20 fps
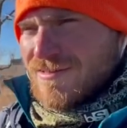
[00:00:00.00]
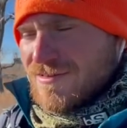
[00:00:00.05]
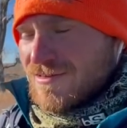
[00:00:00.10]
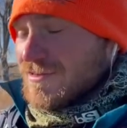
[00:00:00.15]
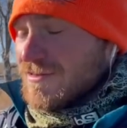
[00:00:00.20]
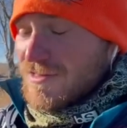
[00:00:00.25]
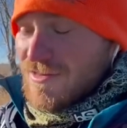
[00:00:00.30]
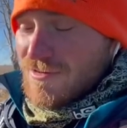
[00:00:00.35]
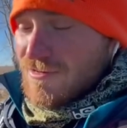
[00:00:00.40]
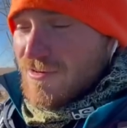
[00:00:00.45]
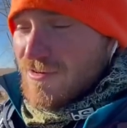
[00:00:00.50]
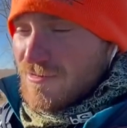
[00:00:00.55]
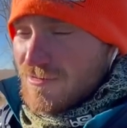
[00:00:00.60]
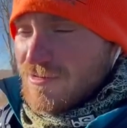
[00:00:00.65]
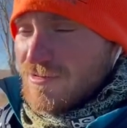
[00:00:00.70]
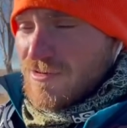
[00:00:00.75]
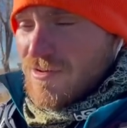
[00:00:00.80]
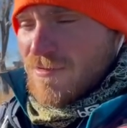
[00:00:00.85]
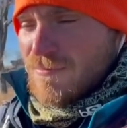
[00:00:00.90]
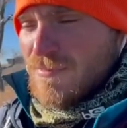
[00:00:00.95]
I don't know
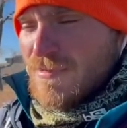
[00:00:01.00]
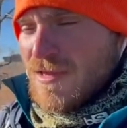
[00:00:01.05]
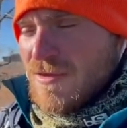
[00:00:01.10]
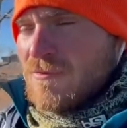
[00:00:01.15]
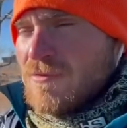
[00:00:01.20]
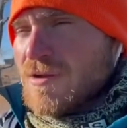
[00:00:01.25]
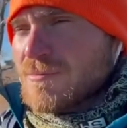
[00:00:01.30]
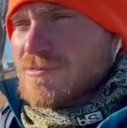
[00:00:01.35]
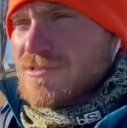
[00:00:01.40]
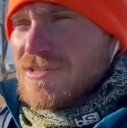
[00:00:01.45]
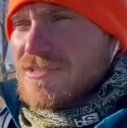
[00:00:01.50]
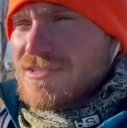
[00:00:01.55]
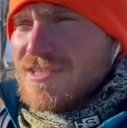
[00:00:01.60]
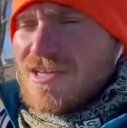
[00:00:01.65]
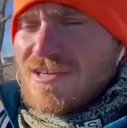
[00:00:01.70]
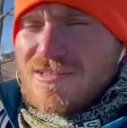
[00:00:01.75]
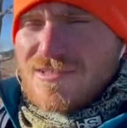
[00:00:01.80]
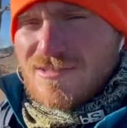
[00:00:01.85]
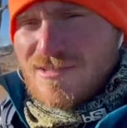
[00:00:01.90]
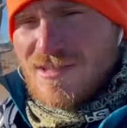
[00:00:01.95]
either. What I'm trying to say
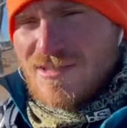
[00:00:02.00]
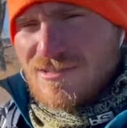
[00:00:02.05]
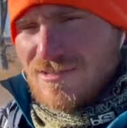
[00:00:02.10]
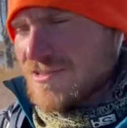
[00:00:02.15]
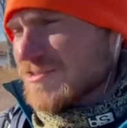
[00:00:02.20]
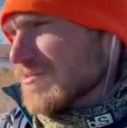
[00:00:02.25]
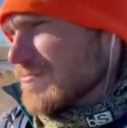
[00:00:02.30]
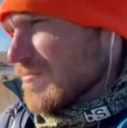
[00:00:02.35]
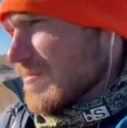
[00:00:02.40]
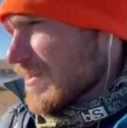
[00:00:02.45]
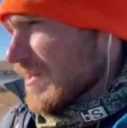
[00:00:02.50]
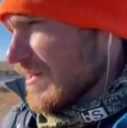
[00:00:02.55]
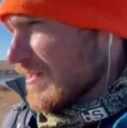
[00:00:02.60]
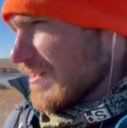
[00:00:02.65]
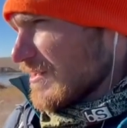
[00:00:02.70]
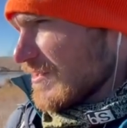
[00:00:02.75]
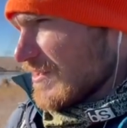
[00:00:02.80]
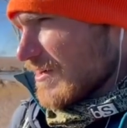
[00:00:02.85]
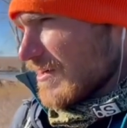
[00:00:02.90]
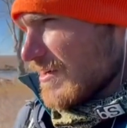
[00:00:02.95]
is this is the
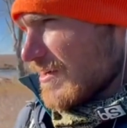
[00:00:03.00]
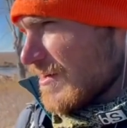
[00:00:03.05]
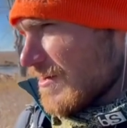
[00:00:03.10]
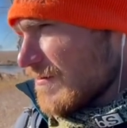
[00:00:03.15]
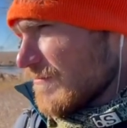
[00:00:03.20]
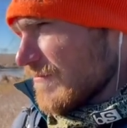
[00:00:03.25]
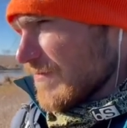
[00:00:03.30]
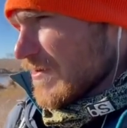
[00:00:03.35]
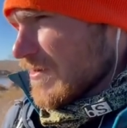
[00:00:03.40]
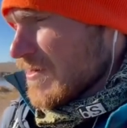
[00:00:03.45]
beginning of